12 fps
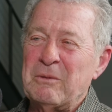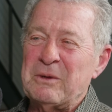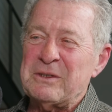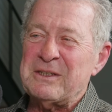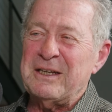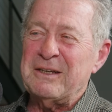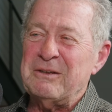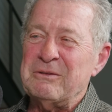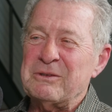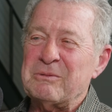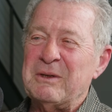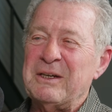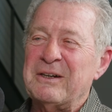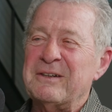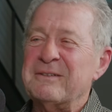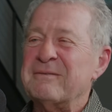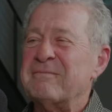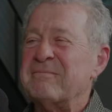Psychotherapy was
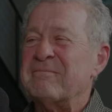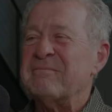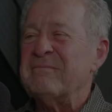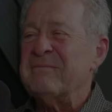still the